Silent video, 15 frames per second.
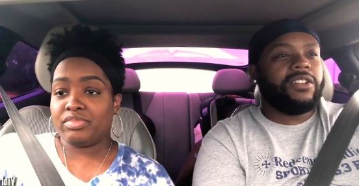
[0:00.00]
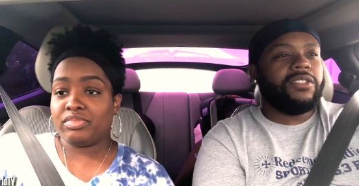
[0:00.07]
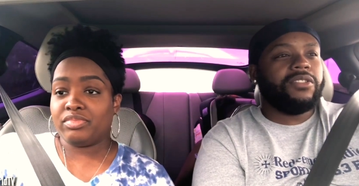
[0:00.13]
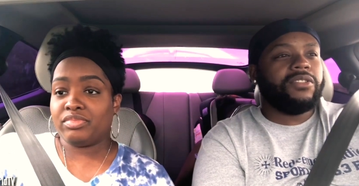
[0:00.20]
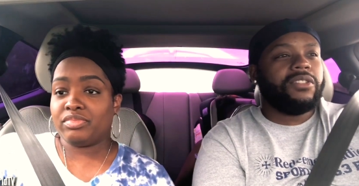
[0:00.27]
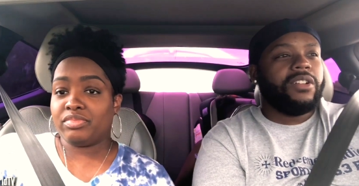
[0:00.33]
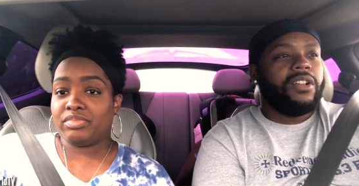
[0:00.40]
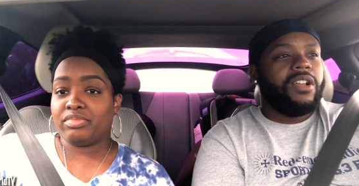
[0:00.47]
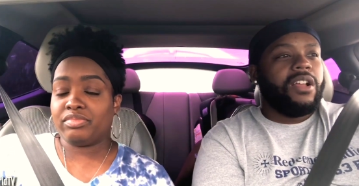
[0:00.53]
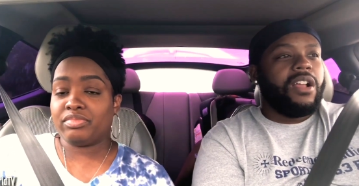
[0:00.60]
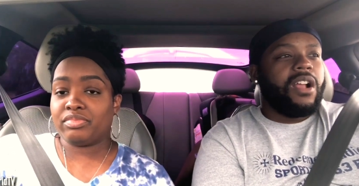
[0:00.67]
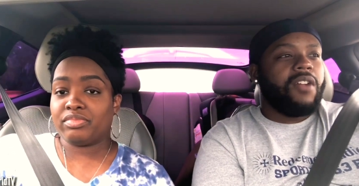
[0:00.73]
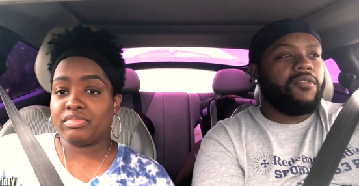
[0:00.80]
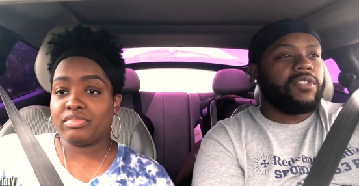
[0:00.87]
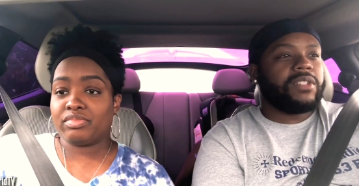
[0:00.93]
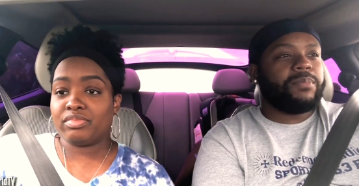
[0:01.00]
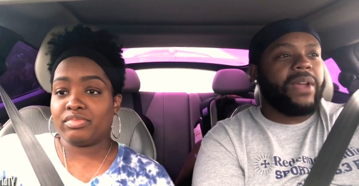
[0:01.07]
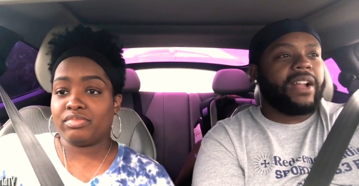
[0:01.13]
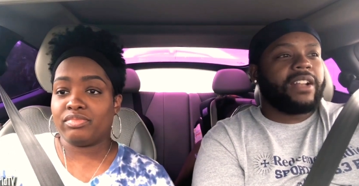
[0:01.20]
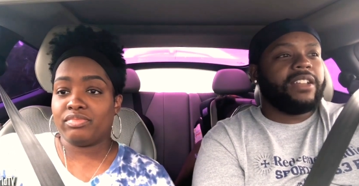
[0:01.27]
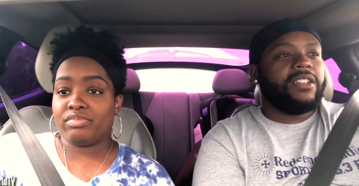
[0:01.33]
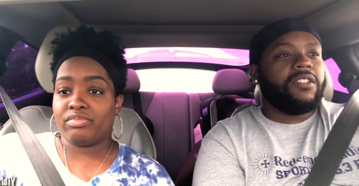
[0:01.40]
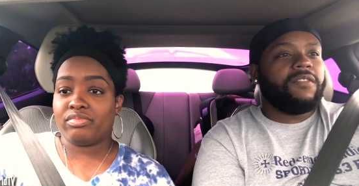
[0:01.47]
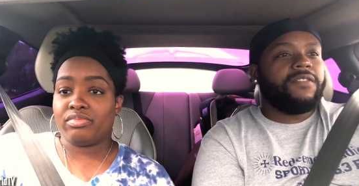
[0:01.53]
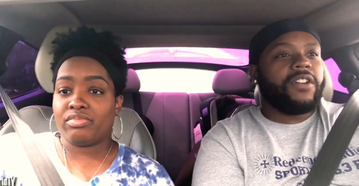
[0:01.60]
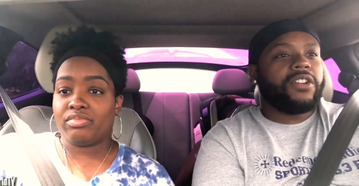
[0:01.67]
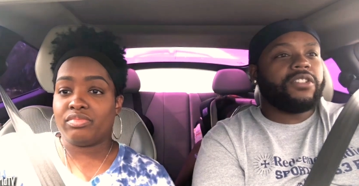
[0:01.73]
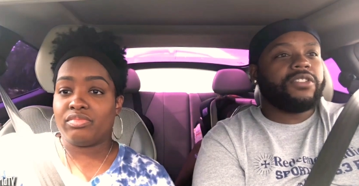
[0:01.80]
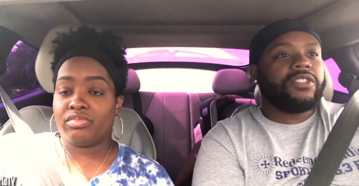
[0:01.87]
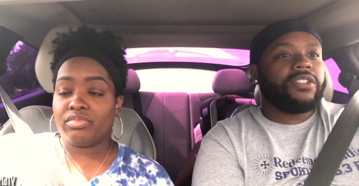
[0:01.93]
Speaker 1: your and respecting your
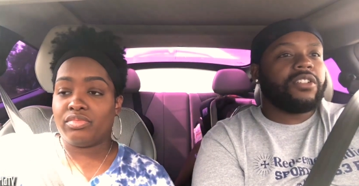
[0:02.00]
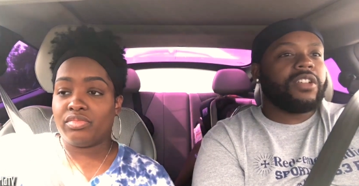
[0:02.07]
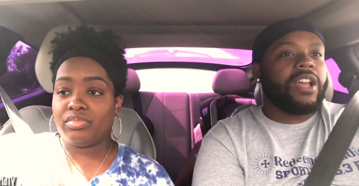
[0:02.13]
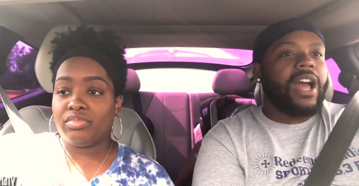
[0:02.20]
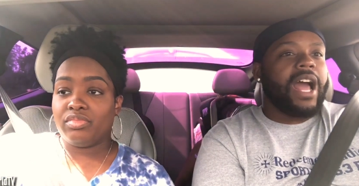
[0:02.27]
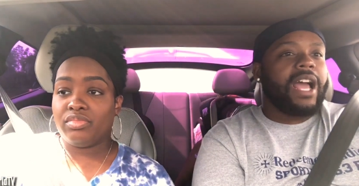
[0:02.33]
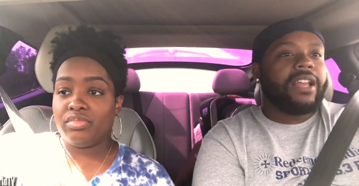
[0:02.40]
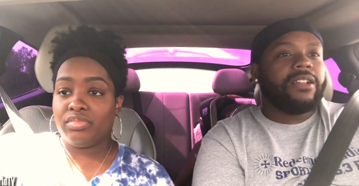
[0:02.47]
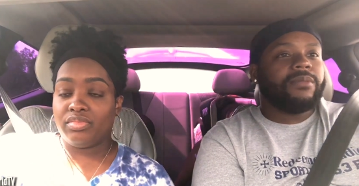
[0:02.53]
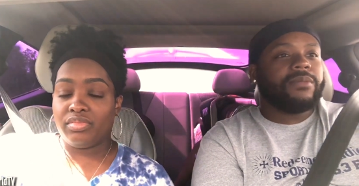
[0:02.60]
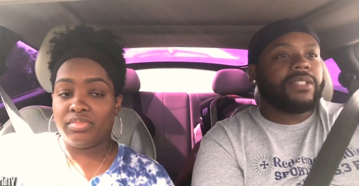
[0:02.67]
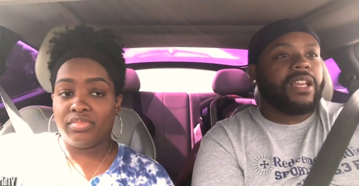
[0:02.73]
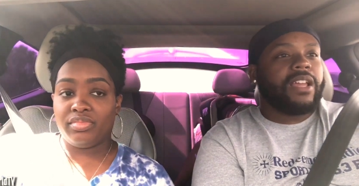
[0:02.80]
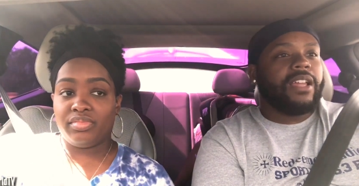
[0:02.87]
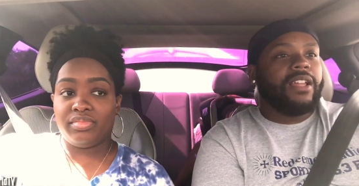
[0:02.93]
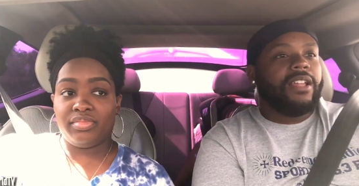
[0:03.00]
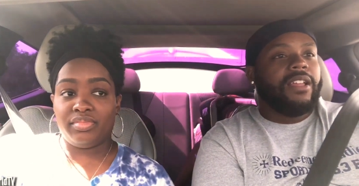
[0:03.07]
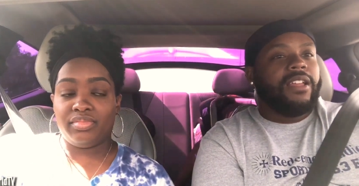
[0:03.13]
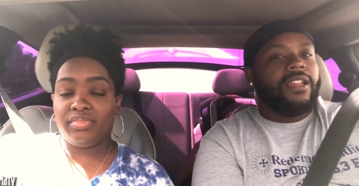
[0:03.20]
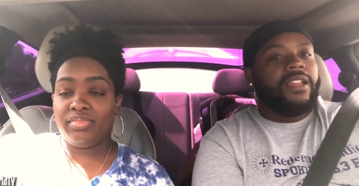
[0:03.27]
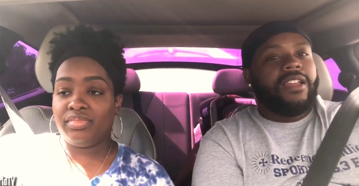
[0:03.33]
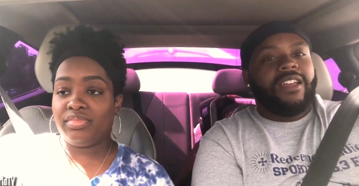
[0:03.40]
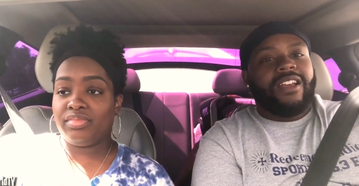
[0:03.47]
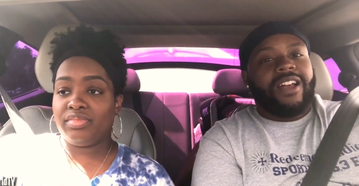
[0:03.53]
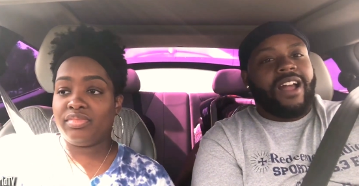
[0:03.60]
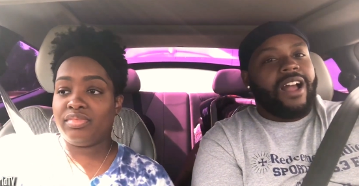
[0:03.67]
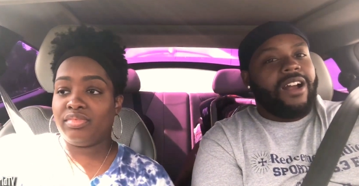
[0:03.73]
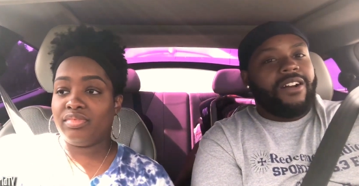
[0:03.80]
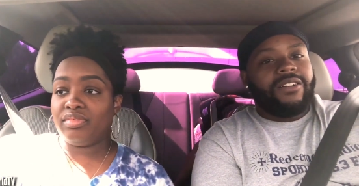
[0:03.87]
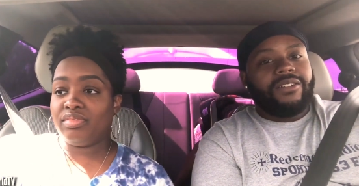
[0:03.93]
furniture and your items. Like
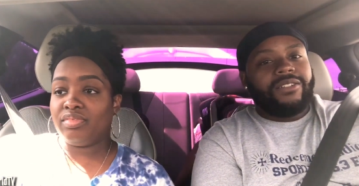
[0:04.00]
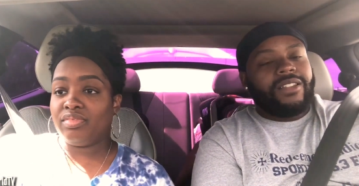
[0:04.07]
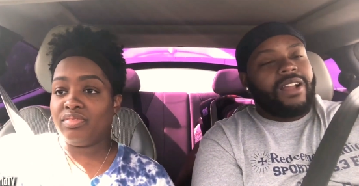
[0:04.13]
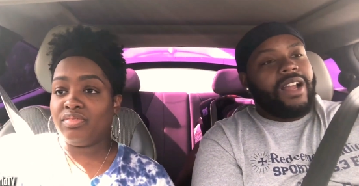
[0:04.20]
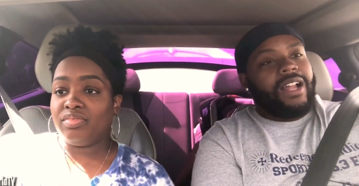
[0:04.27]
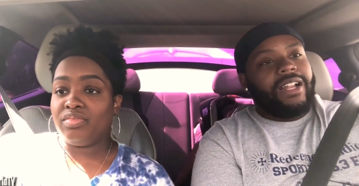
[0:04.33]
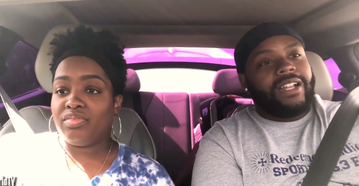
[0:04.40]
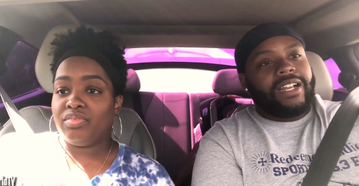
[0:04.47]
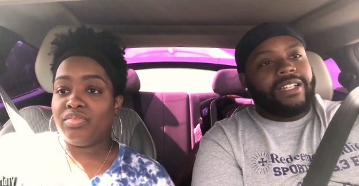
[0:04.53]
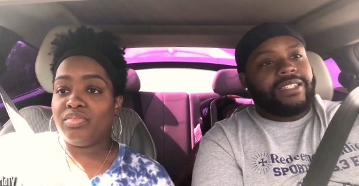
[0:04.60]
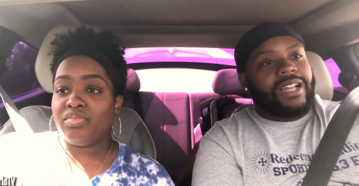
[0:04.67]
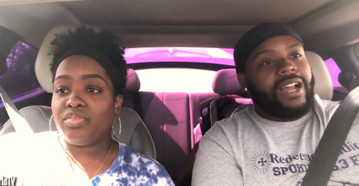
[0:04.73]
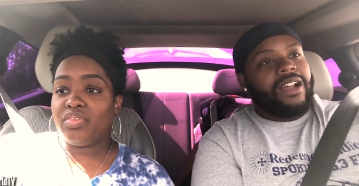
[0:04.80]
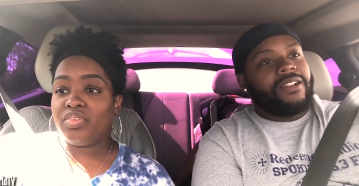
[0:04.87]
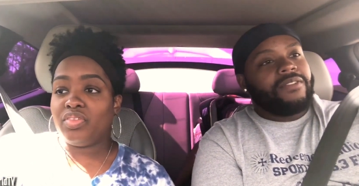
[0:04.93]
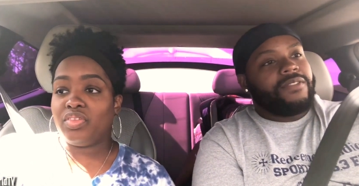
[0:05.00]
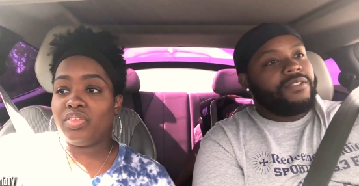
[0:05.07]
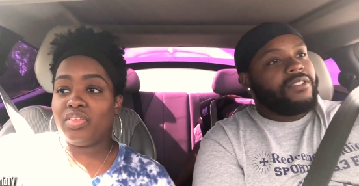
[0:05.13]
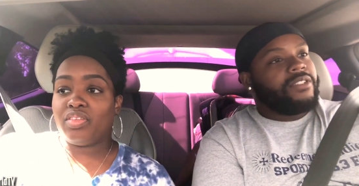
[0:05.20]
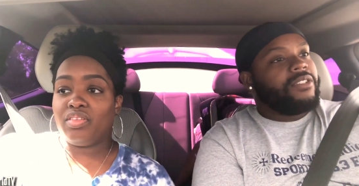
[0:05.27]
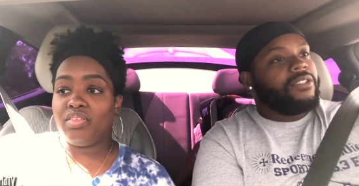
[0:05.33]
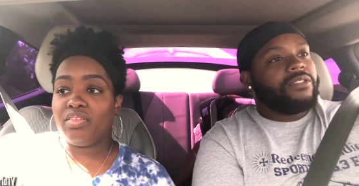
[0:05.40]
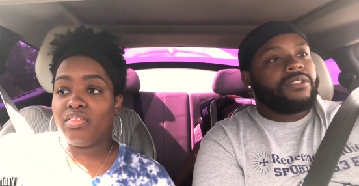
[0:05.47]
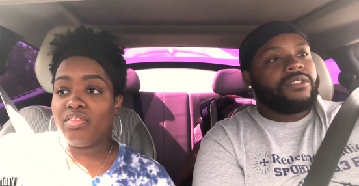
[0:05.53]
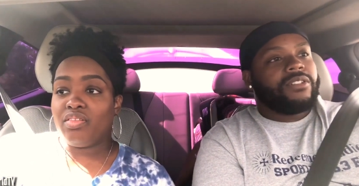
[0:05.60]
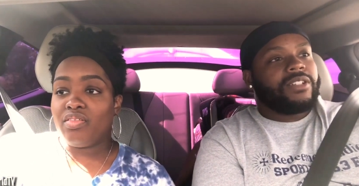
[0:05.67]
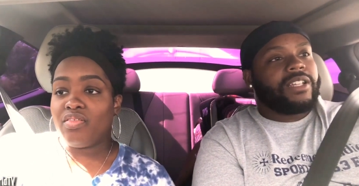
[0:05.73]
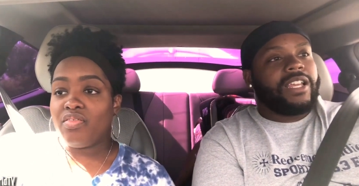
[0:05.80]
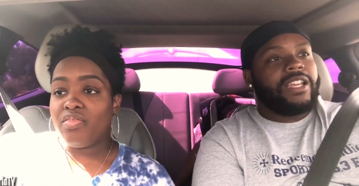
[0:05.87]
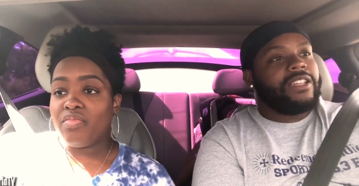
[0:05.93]
mm-hmm. I don't, I ain't got time
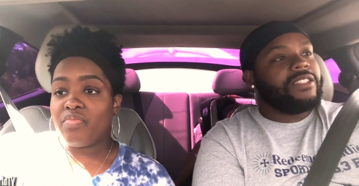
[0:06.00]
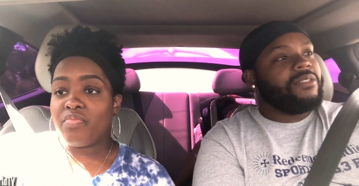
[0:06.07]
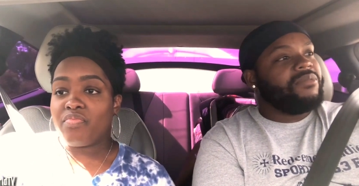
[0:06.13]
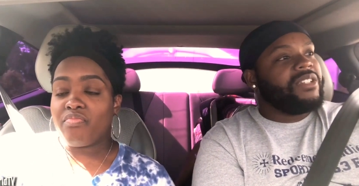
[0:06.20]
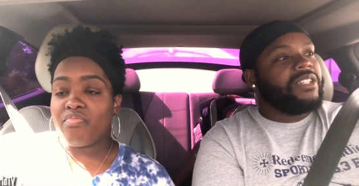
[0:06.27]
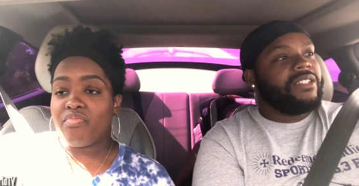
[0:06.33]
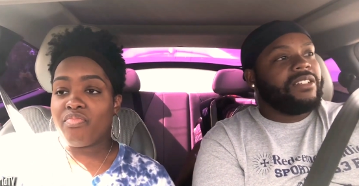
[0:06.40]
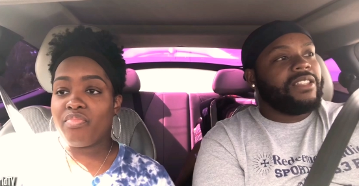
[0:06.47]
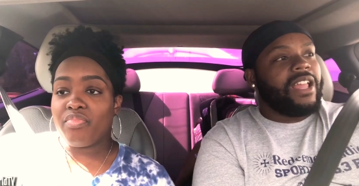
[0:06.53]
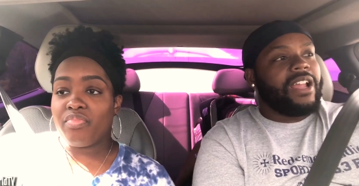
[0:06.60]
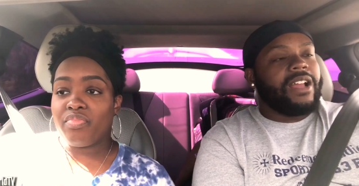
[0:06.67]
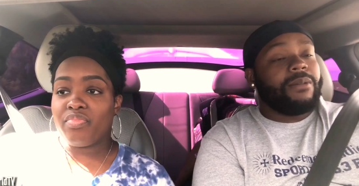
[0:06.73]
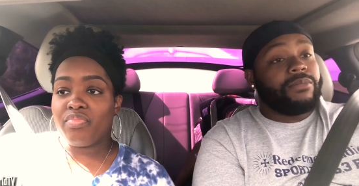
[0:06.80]
for kids to be like.